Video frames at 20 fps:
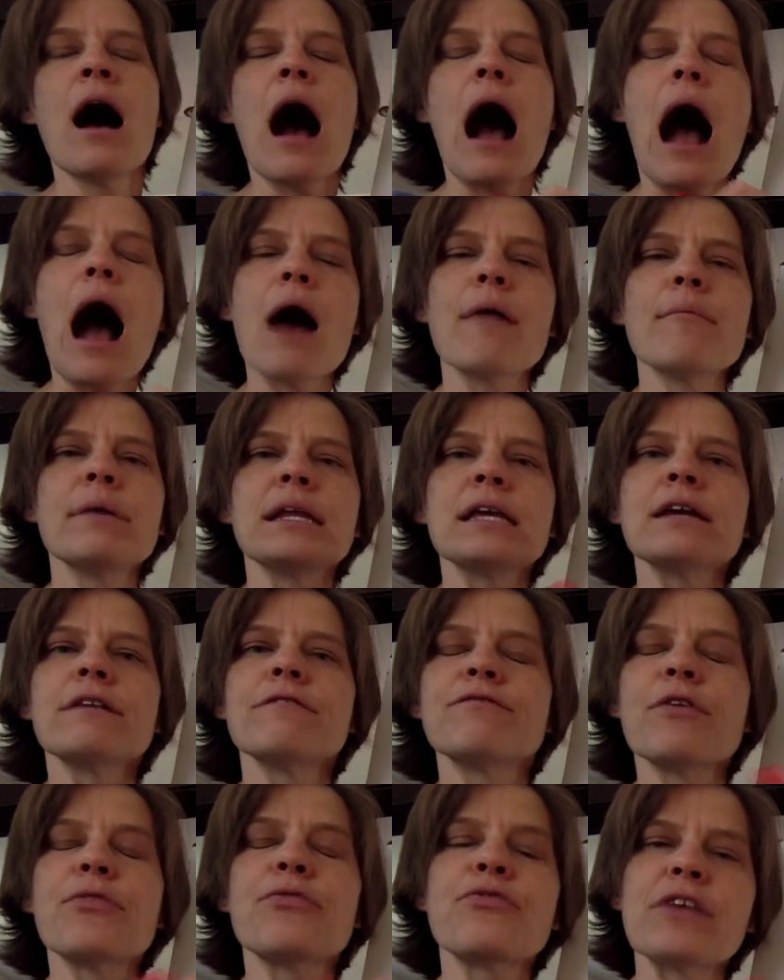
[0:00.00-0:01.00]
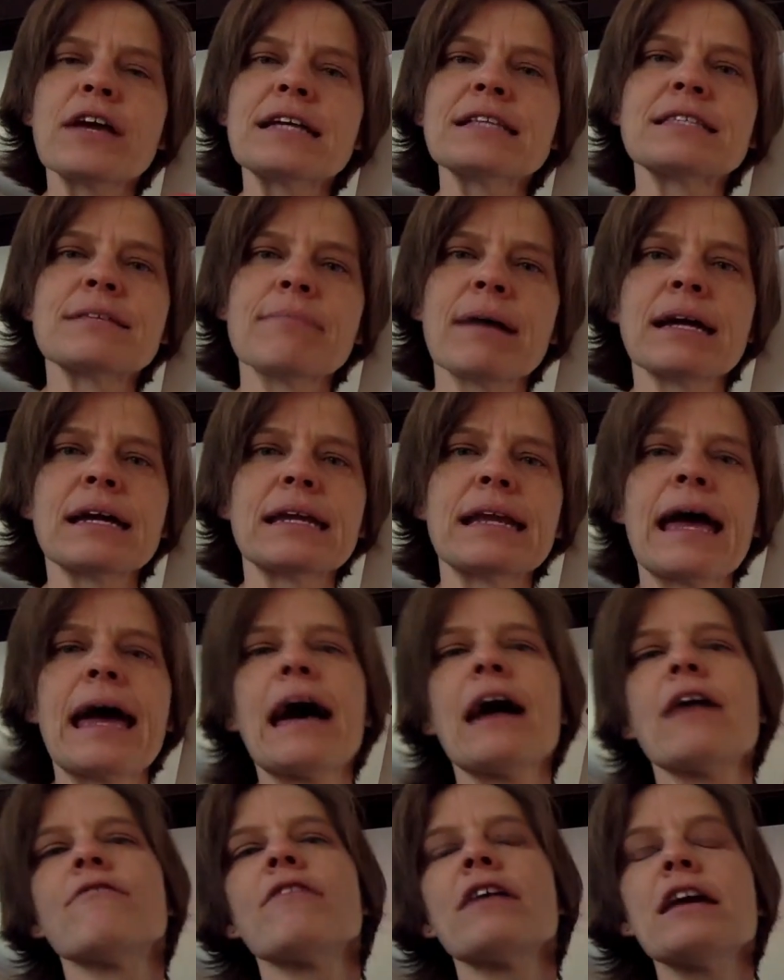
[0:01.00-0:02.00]
how many of the things am I going to
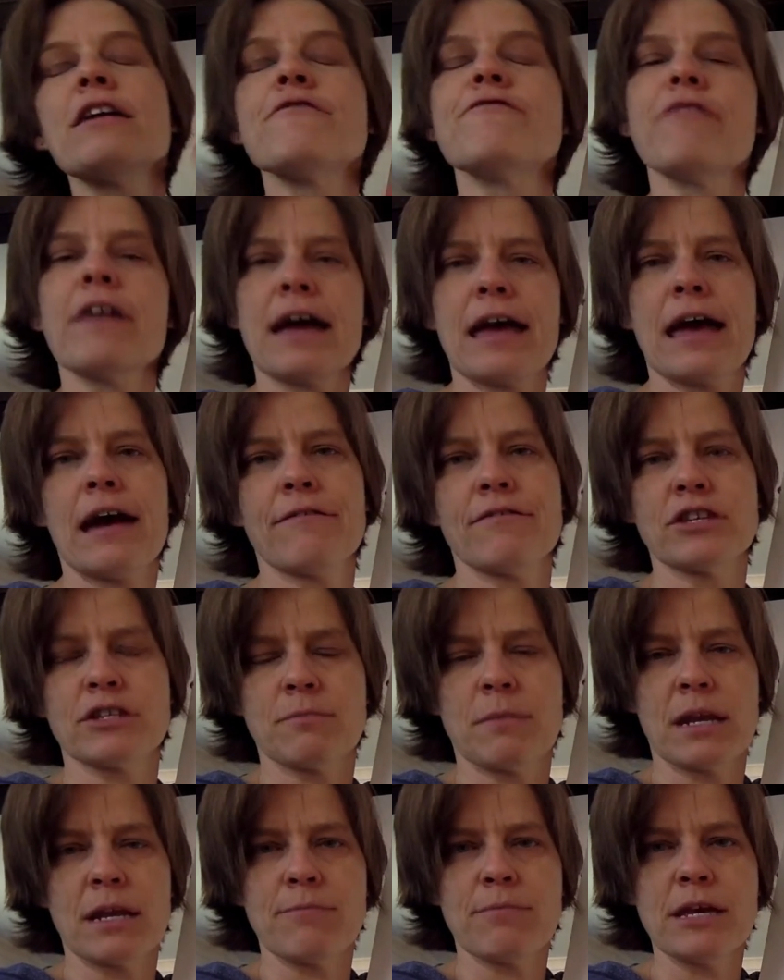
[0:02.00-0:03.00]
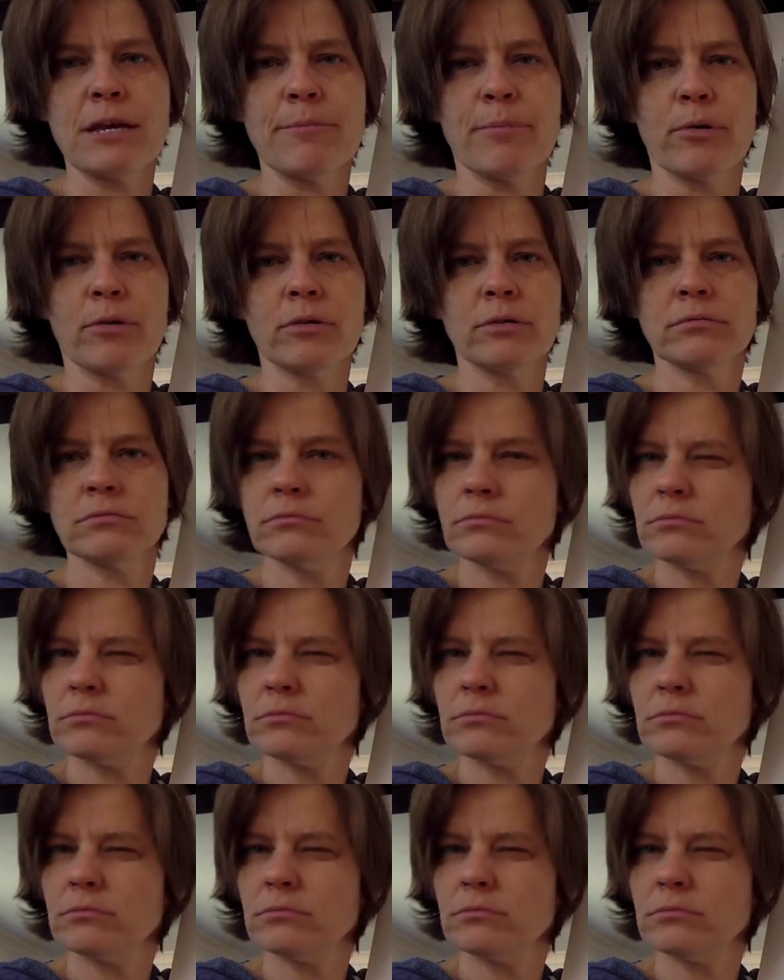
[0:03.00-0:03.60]
have if I have this many people.